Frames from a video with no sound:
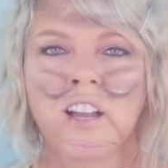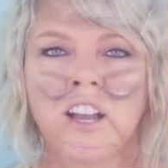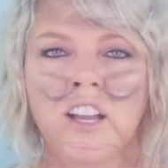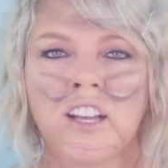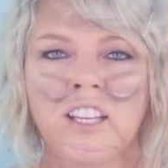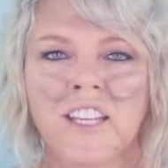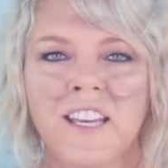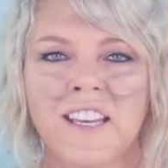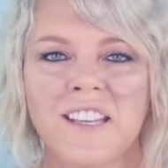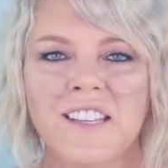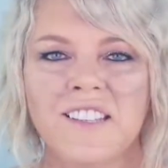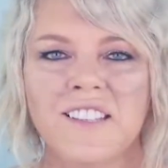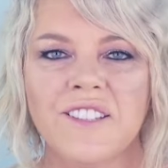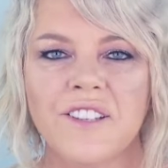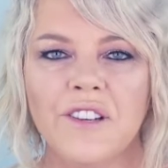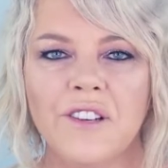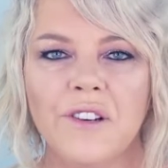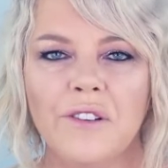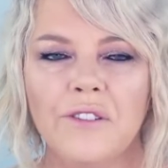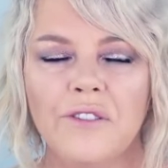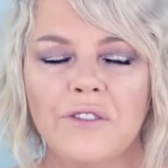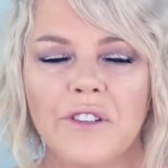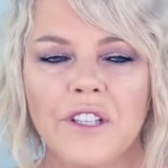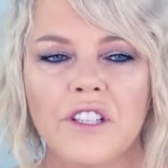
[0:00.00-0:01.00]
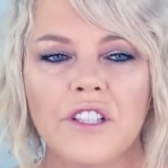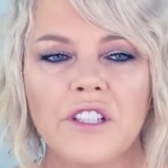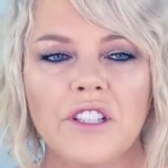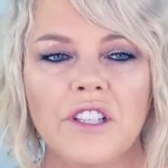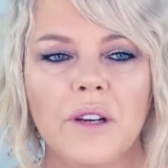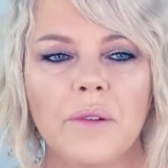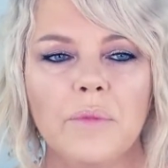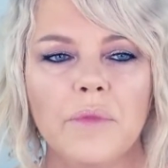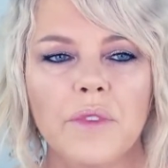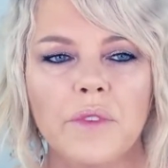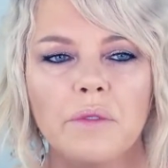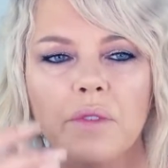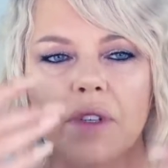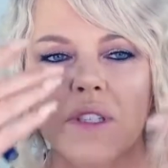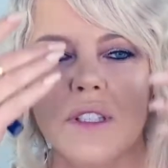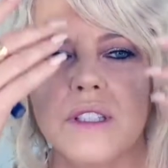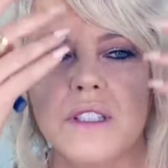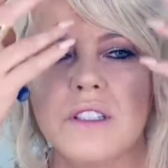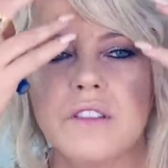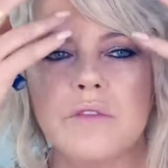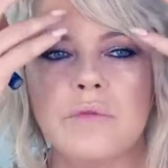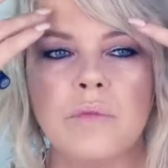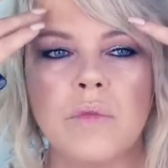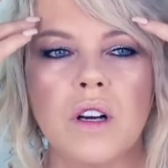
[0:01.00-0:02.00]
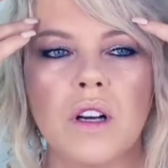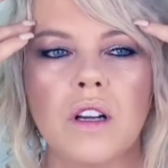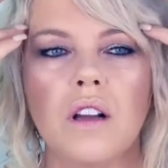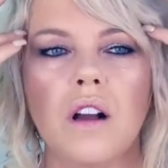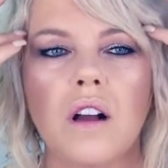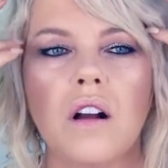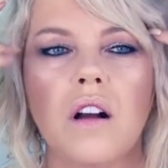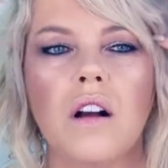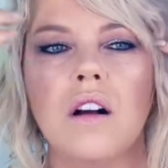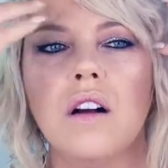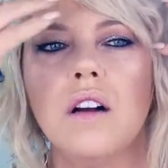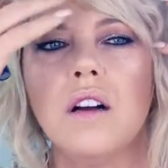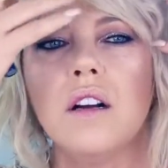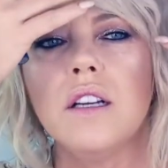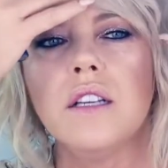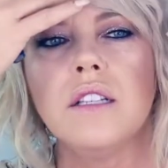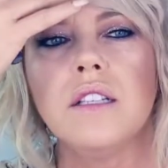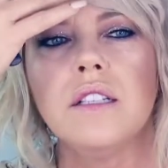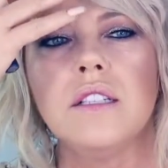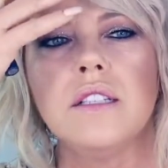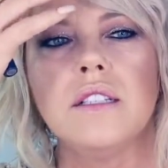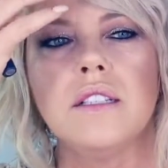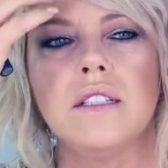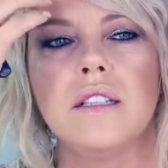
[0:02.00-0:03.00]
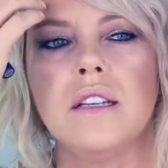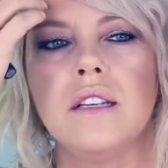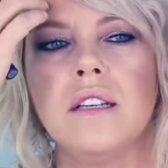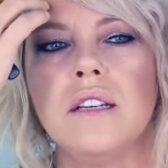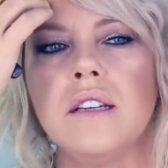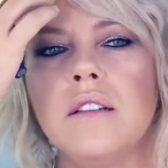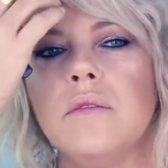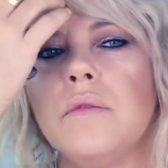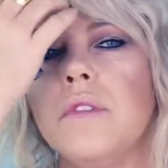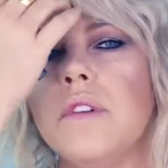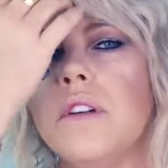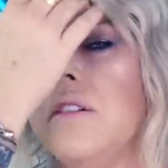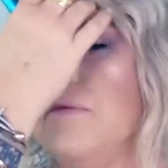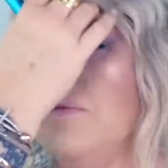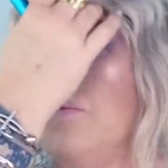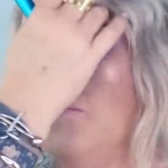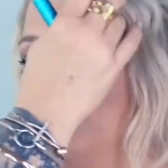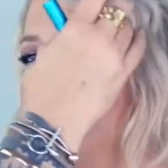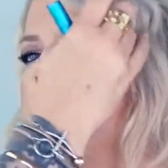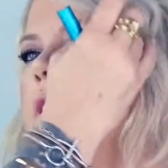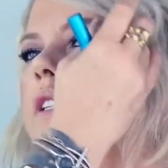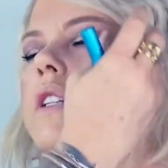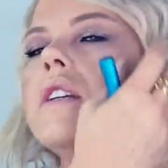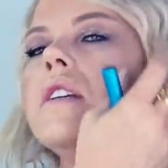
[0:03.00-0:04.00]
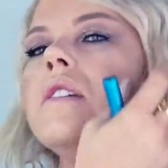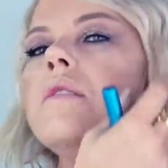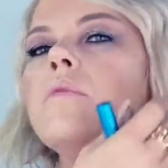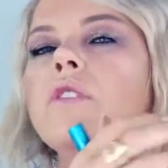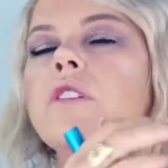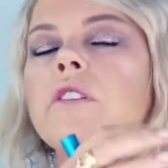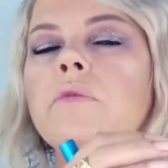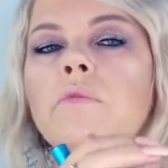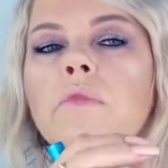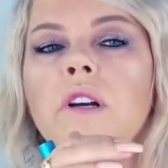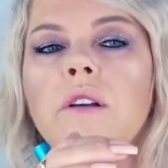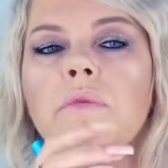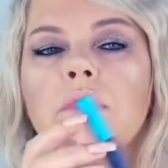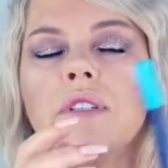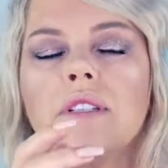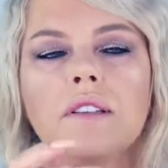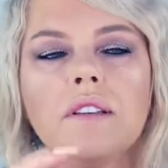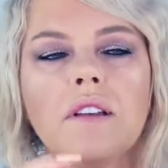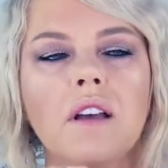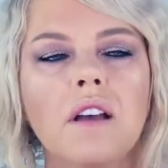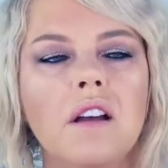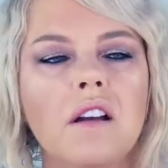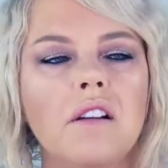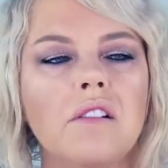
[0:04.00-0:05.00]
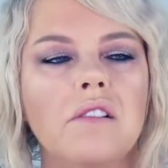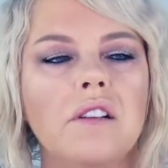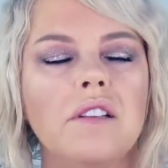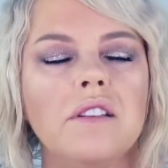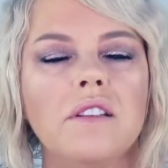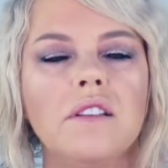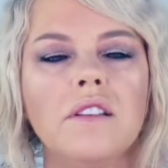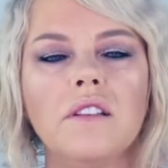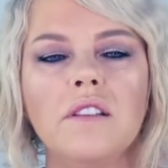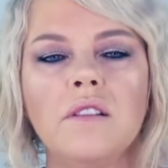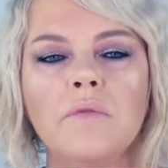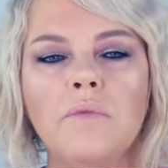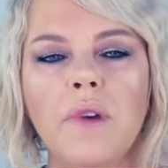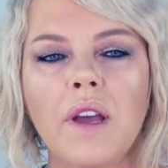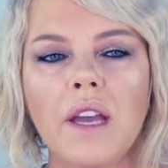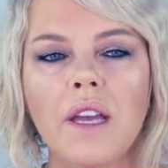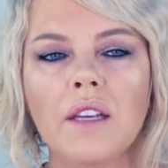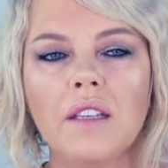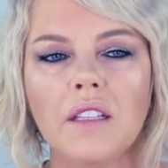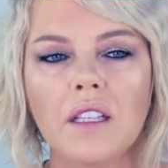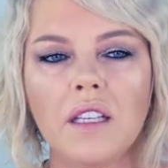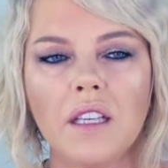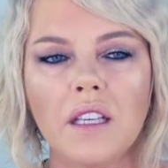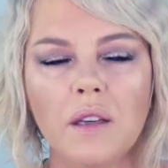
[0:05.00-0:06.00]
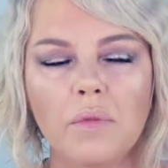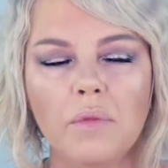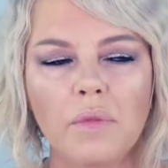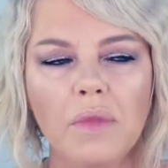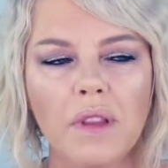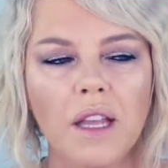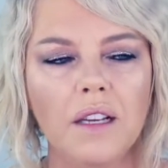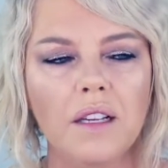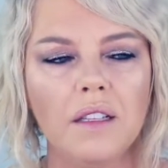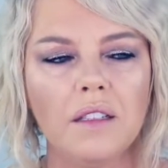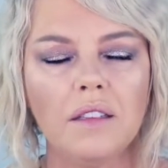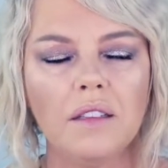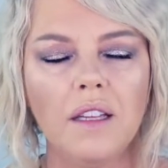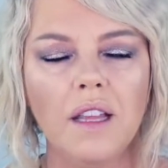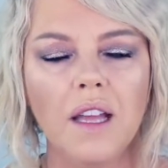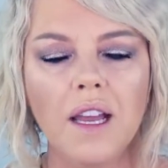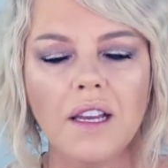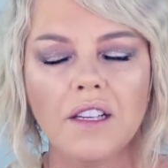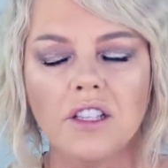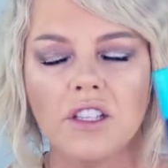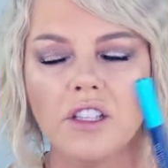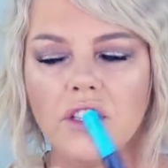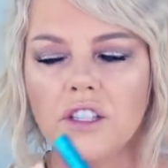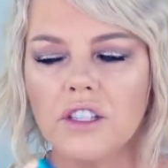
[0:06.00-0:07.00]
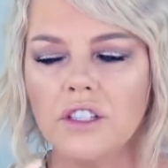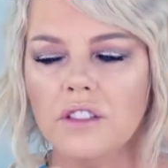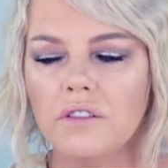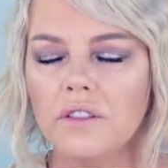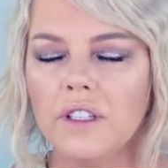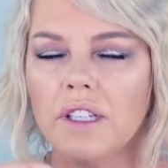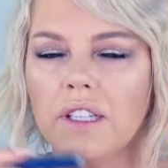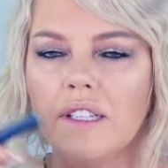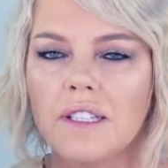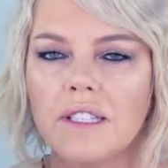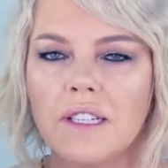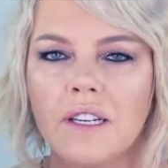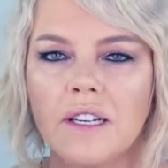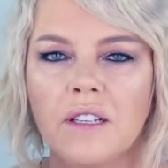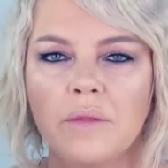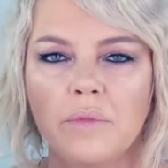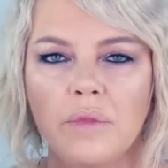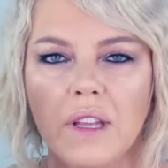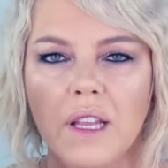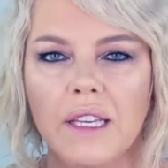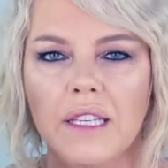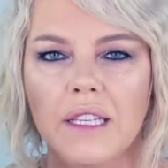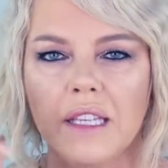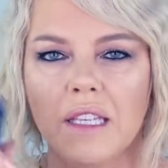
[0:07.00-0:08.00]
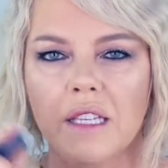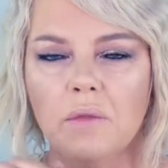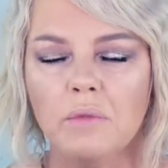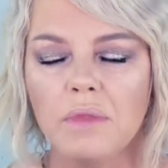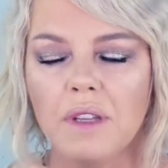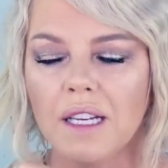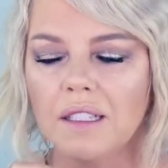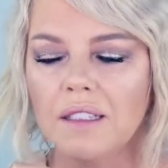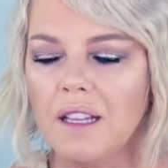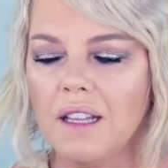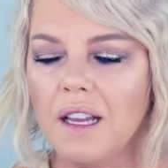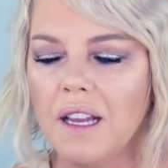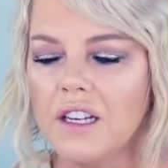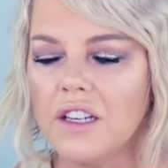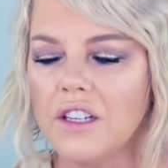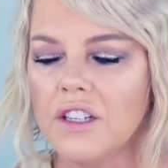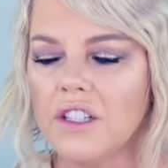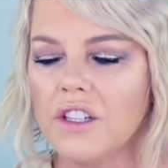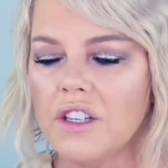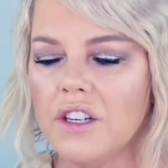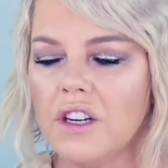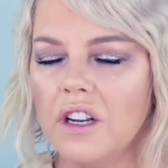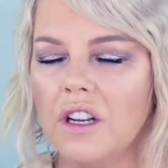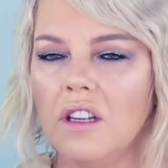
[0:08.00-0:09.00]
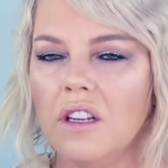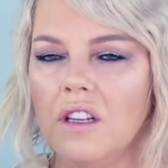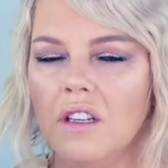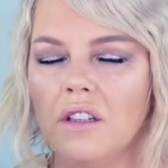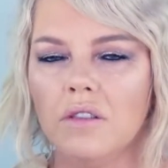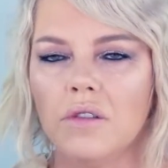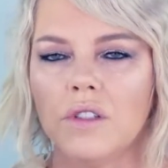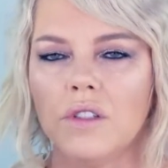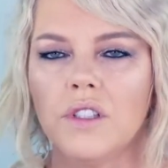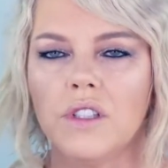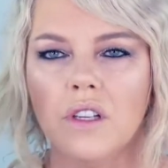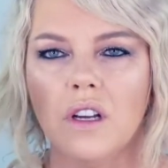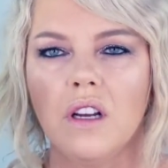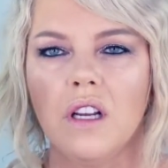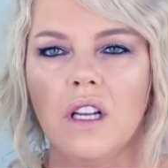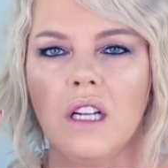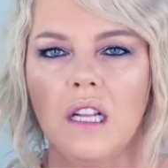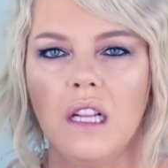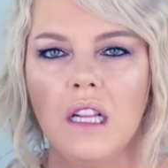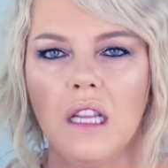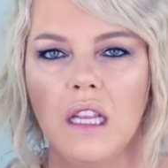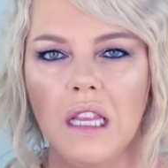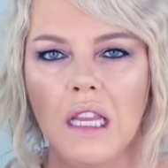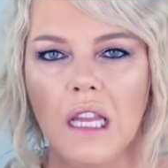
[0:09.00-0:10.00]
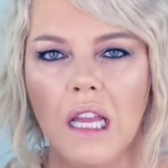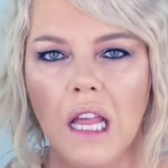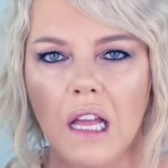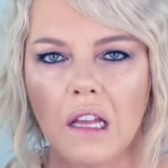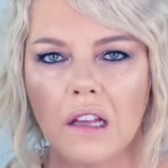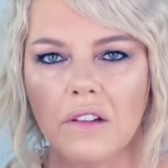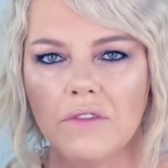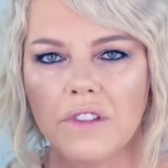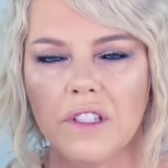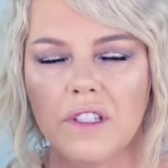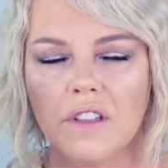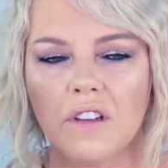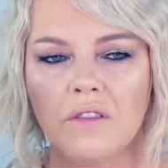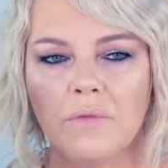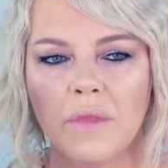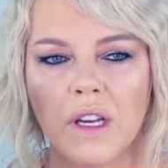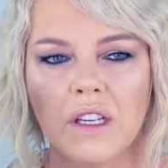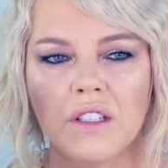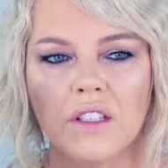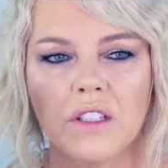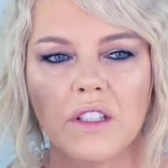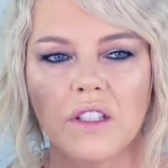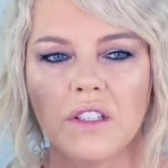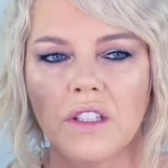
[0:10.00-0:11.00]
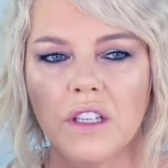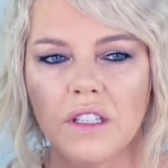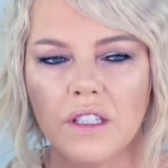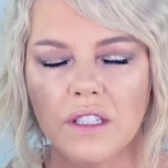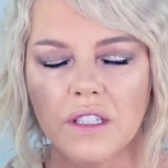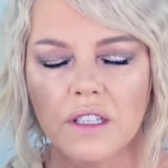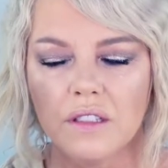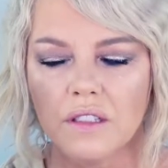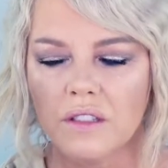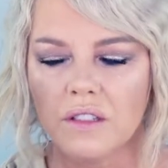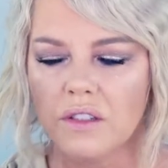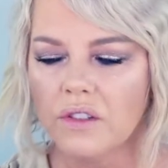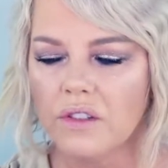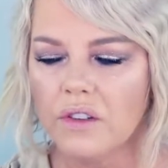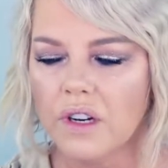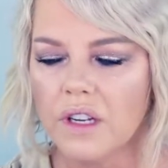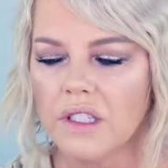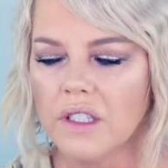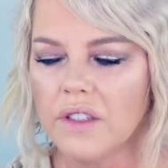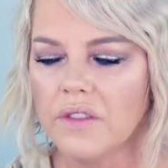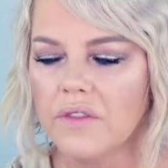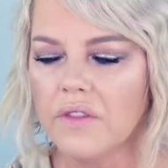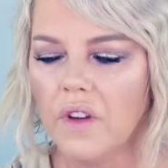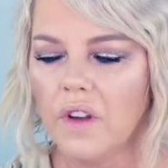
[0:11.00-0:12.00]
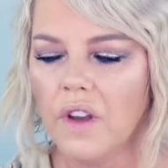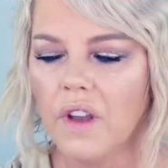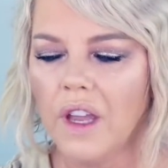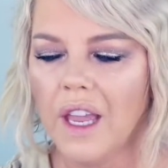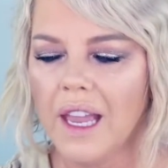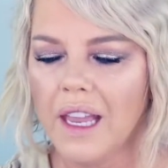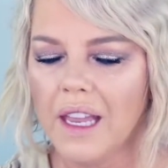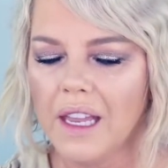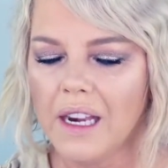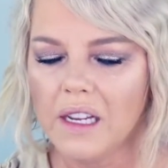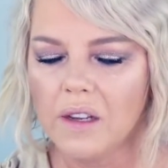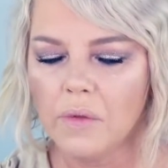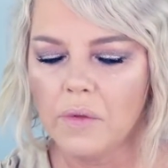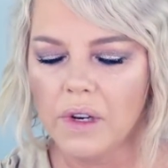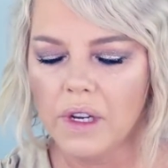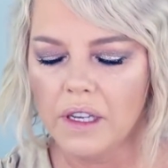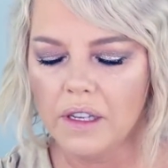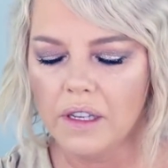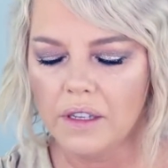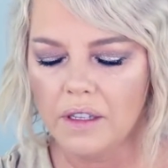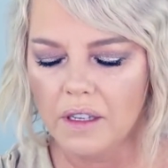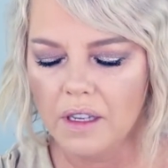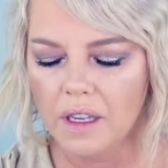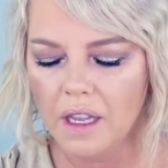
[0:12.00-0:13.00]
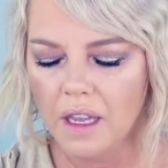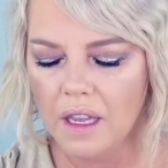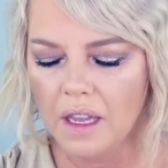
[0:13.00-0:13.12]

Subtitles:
Okay, so I finished up the rest of my eyes. I went in with my mascara, so the MAC Giga Black Lash, Extended Play Giga Black Lash, which I love so much. It just doesn't transfer anywhere.